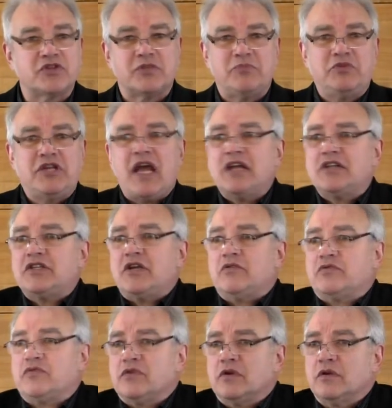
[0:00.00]

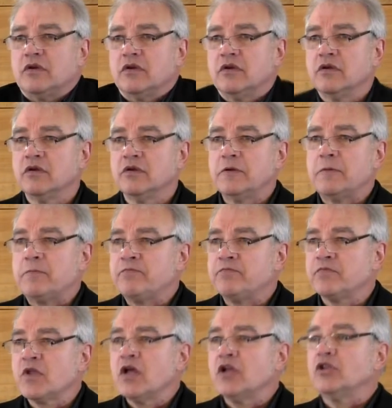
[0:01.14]
subjective.
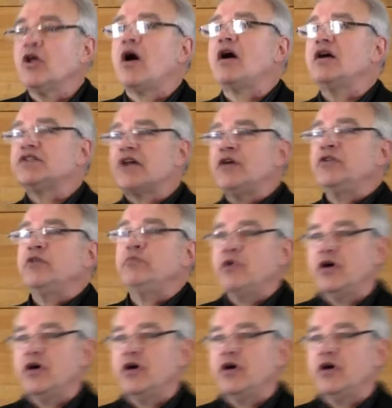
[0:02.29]
Laws on the